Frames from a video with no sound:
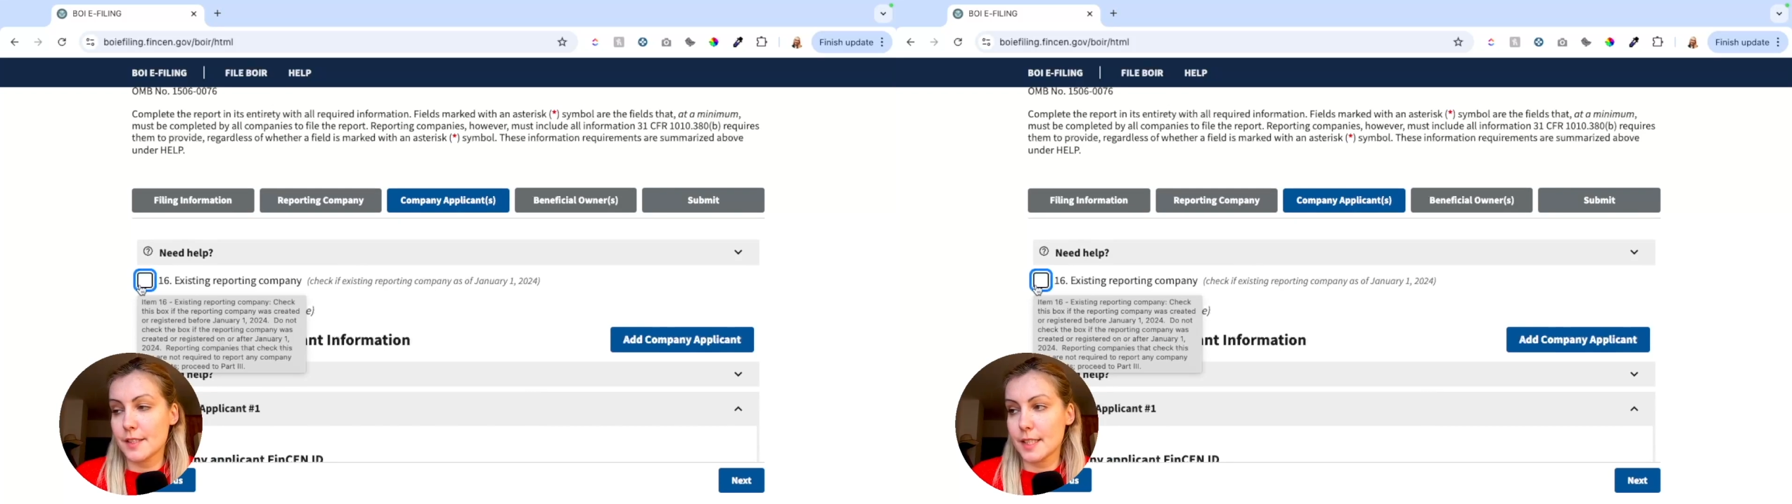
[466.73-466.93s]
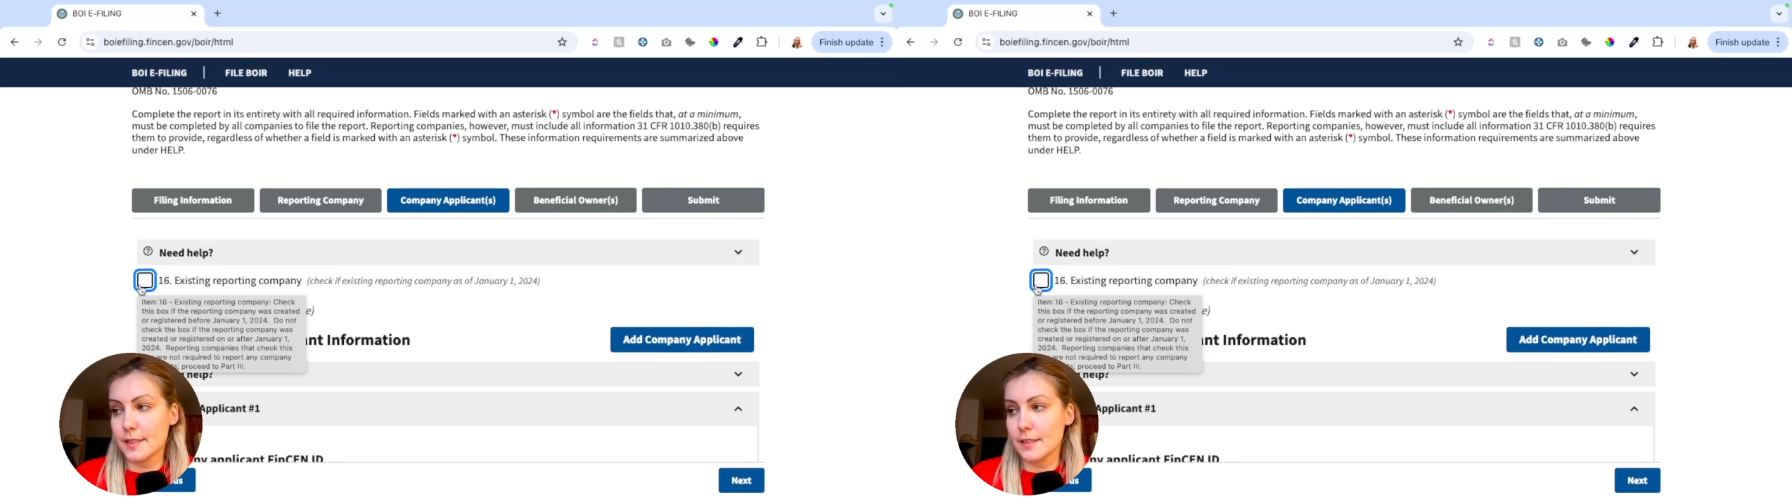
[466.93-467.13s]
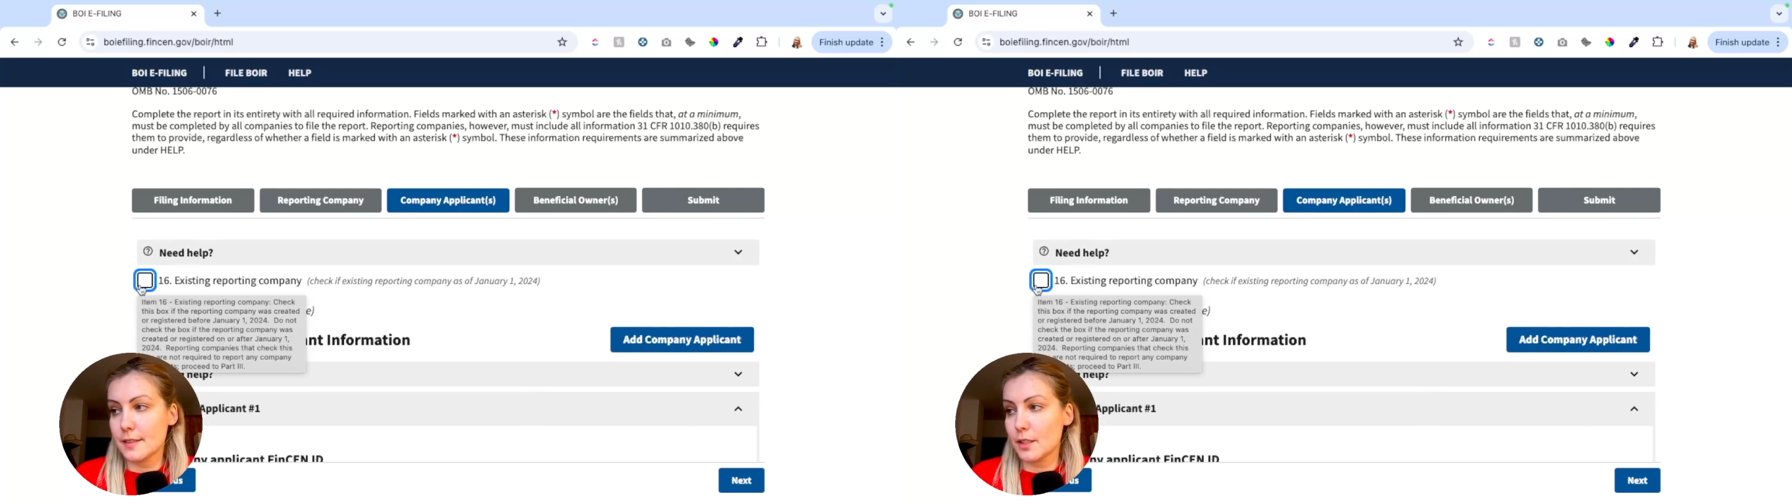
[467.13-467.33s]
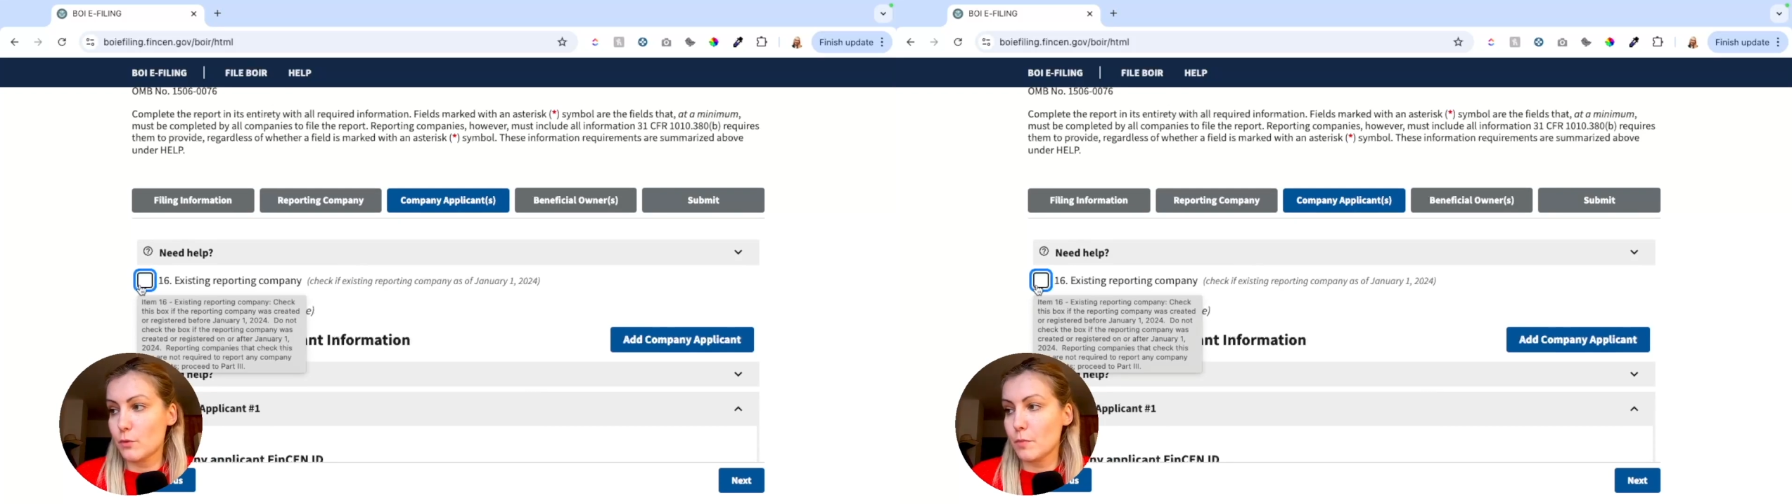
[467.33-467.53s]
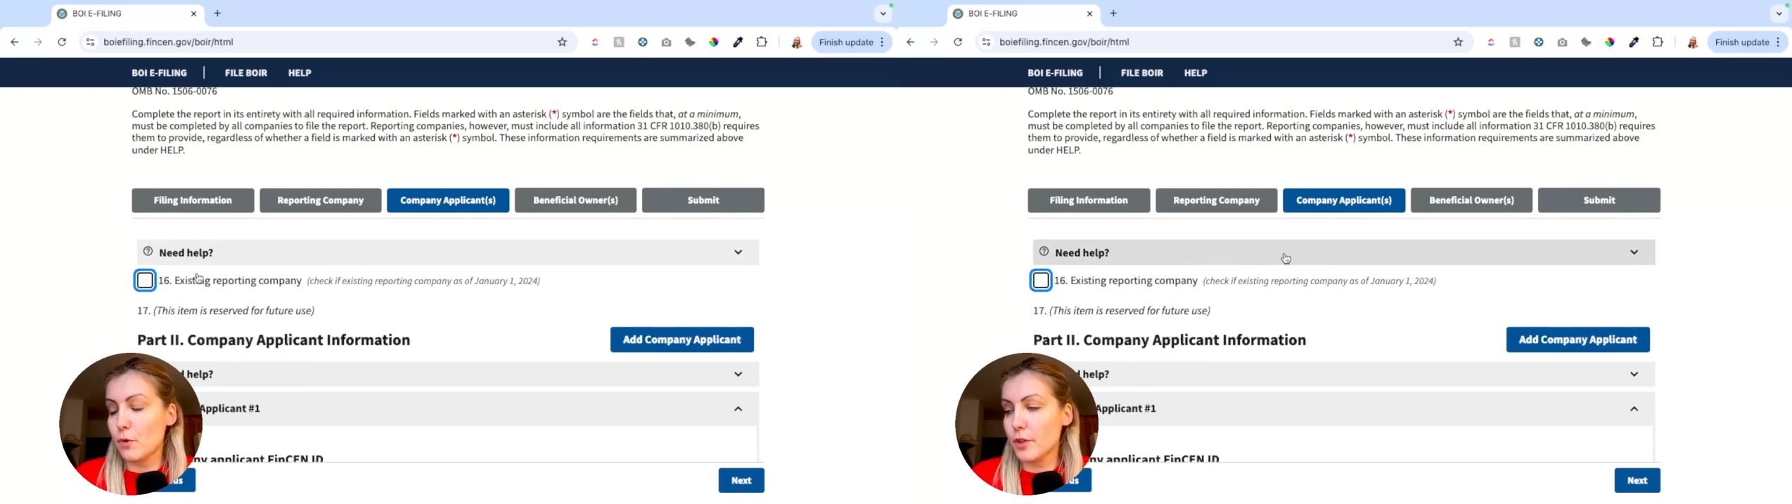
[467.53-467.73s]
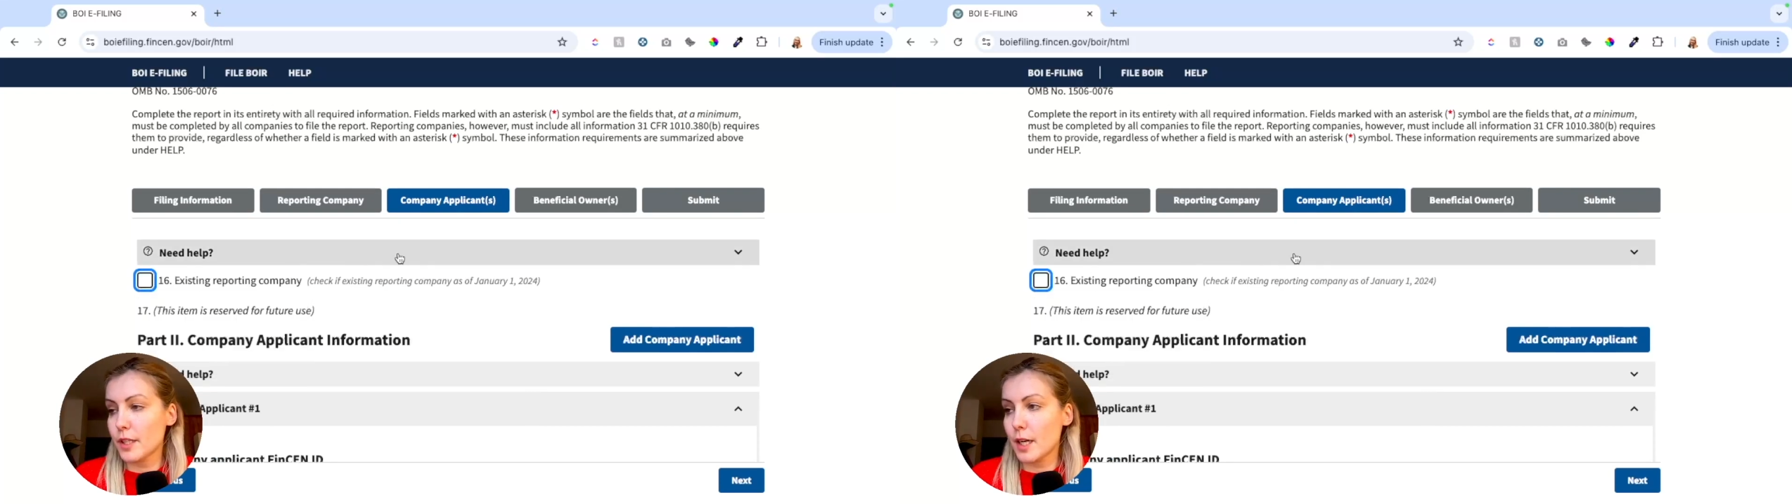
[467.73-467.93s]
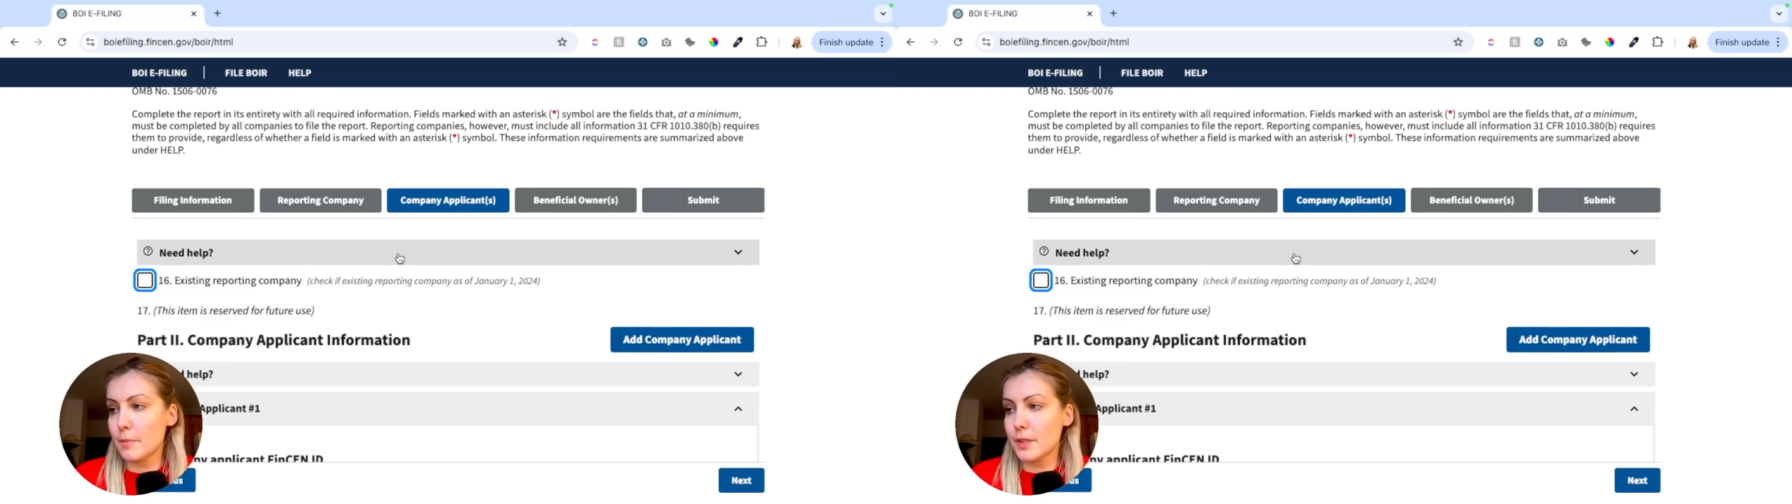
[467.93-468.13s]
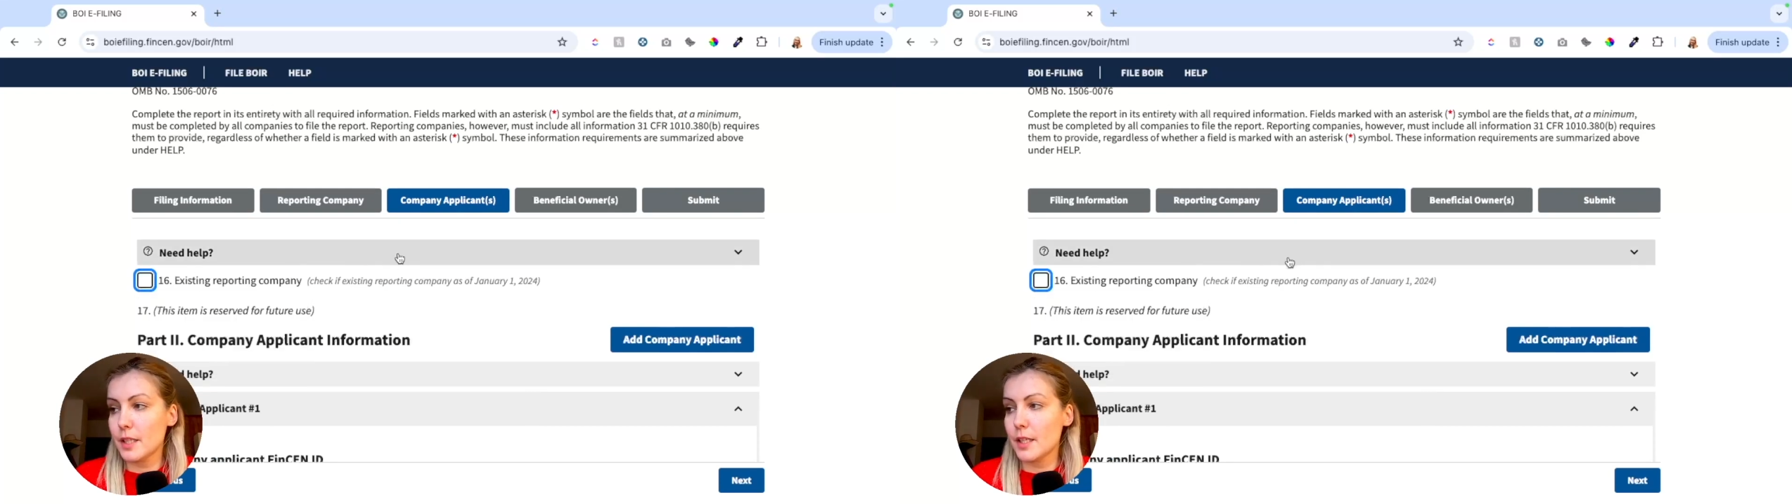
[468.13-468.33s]
an existing reporting
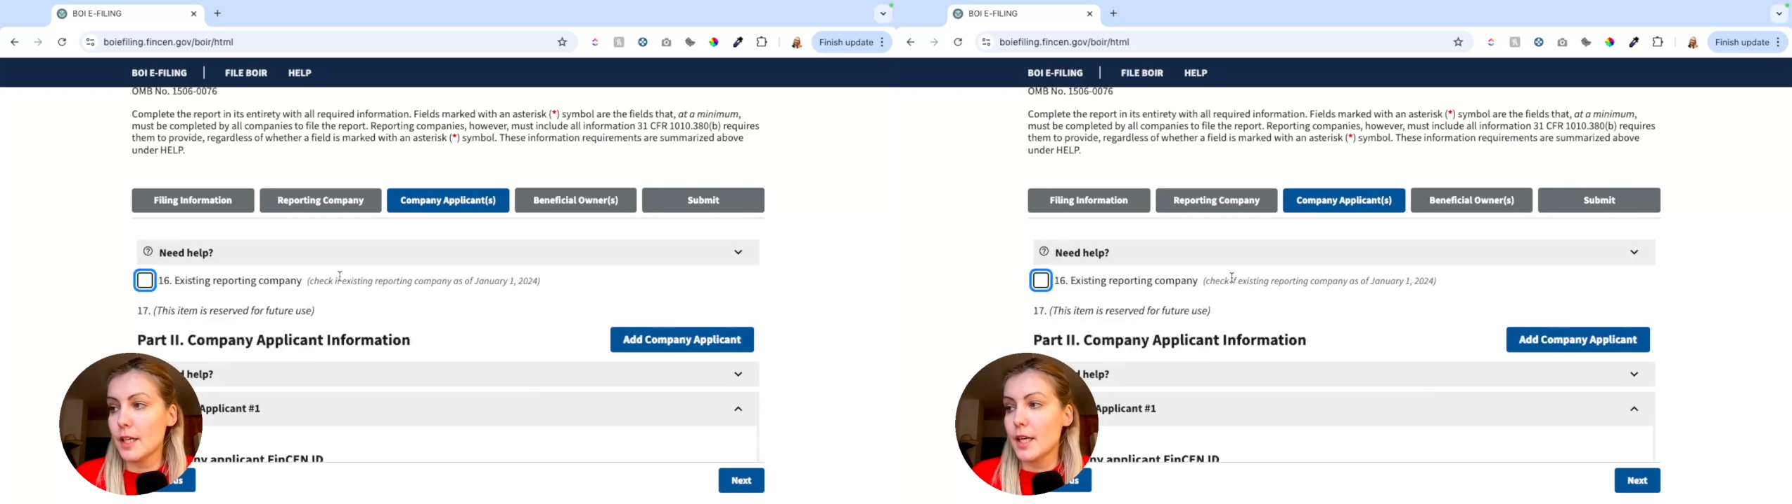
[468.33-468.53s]
company.